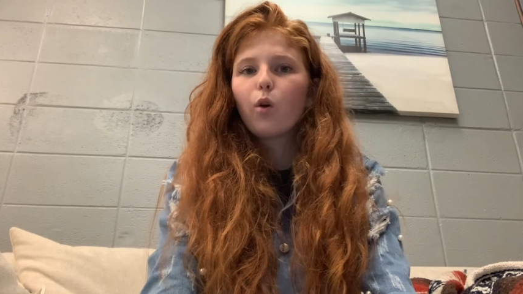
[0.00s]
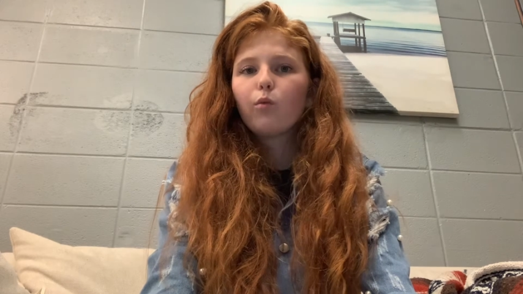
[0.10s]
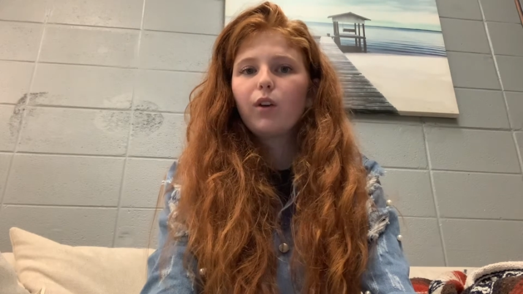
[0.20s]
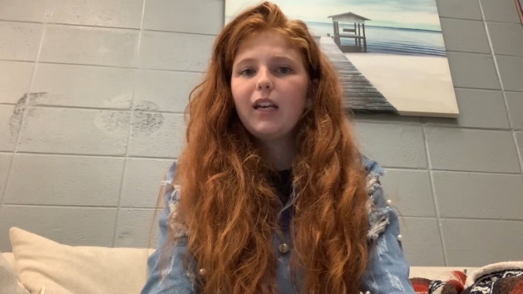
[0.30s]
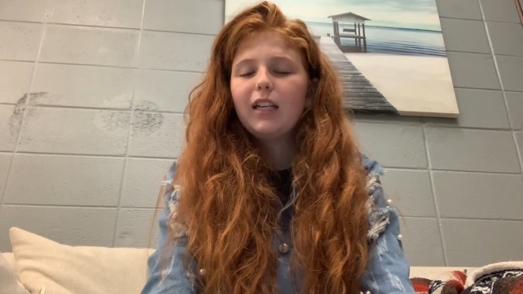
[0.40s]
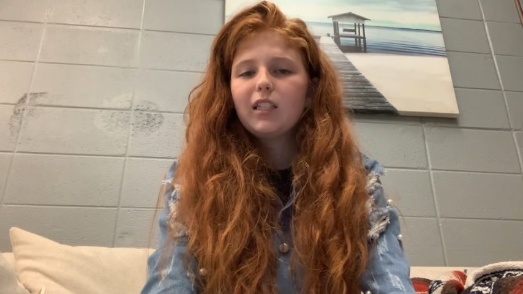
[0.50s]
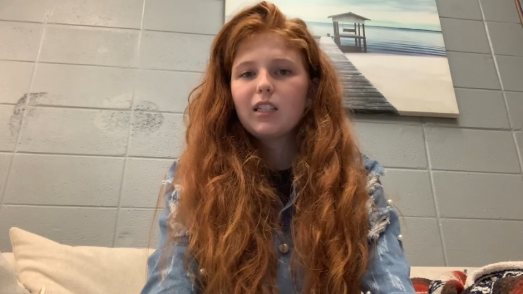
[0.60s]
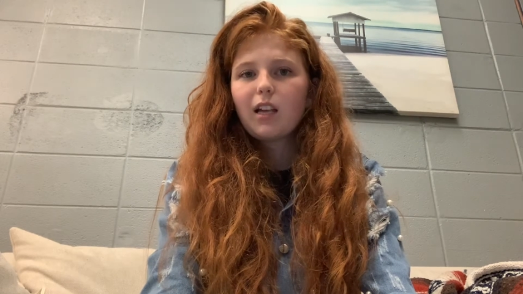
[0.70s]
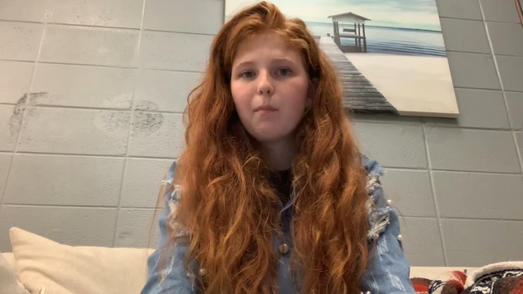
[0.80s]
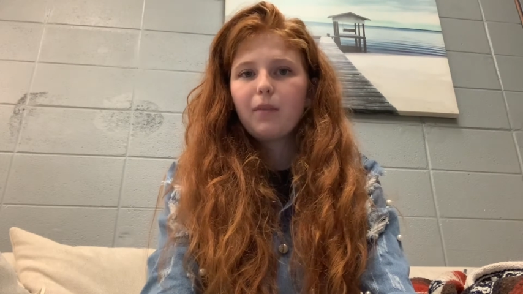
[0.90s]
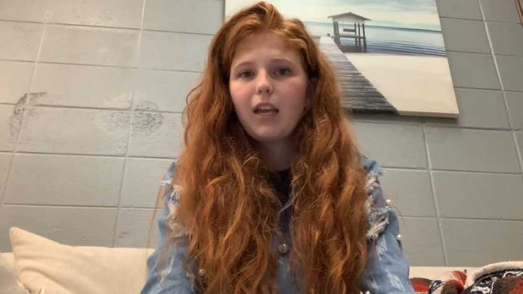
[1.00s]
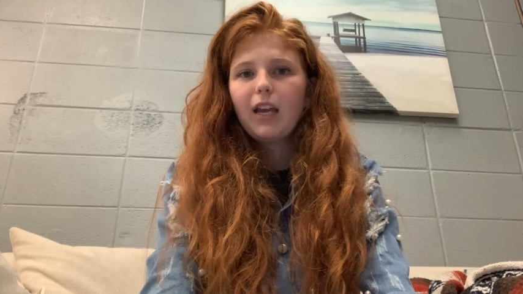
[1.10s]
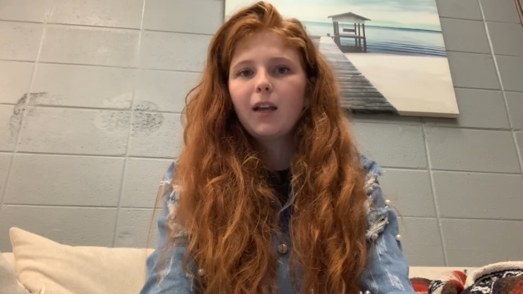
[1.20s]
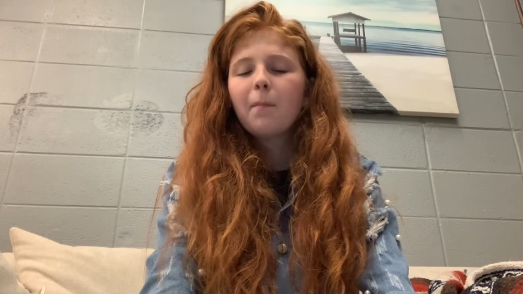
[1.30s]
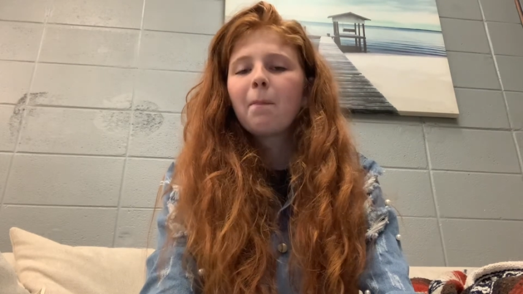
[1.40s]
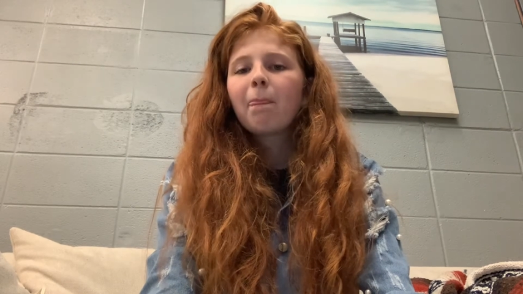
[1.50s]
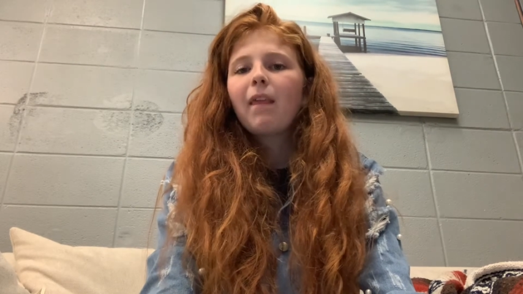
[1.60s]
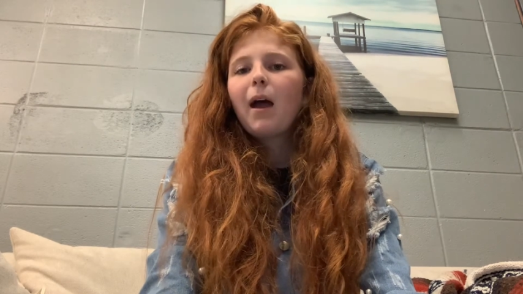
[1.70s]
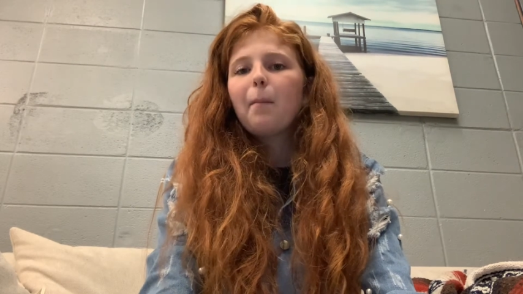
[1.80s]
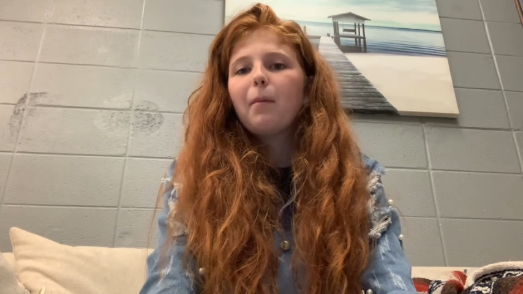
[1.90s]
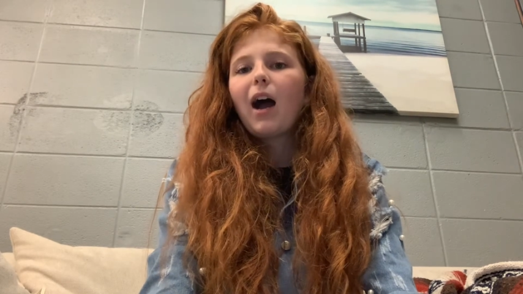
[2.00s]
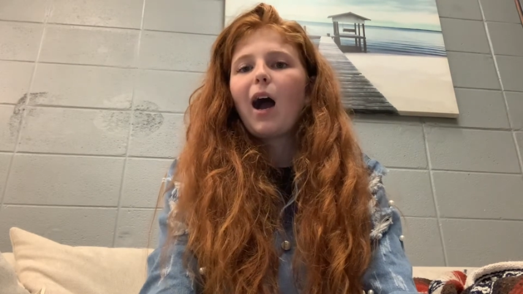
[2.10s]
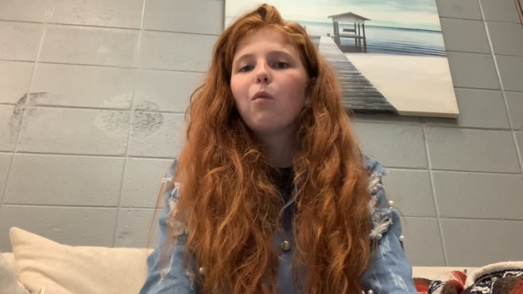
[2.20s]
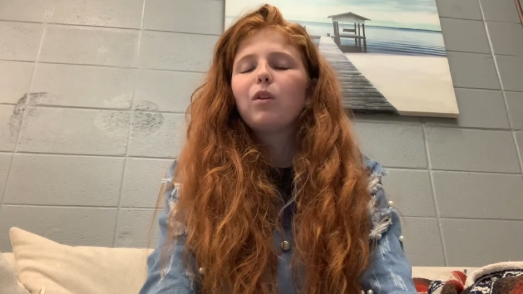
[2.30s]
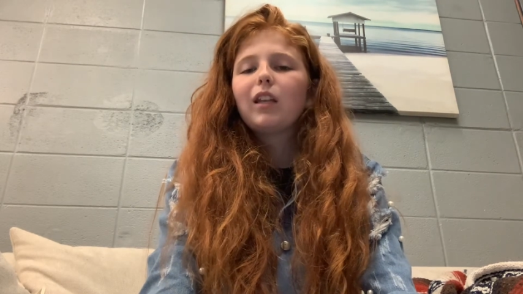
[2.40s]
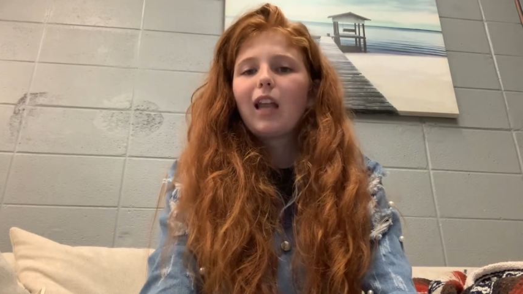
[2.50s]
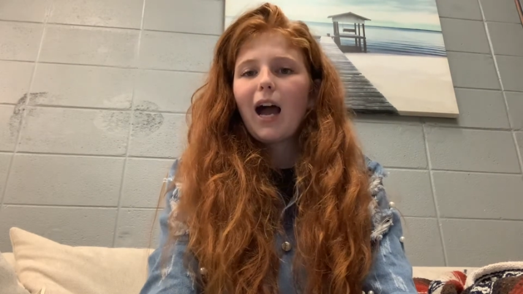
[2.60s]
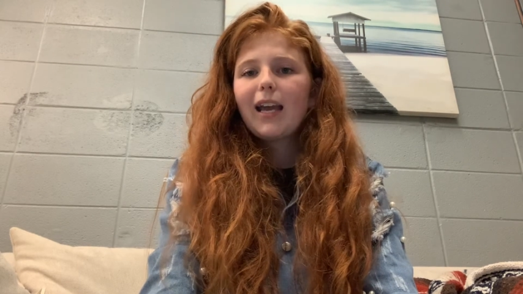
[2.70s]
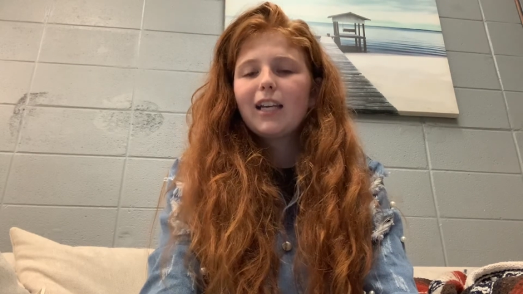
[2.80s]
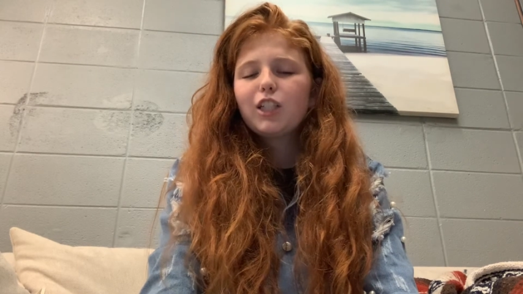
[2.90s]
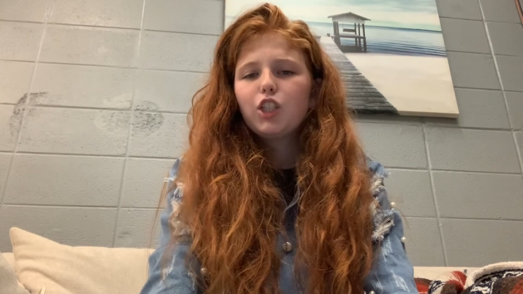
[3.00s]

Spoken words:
reading to something, but I would like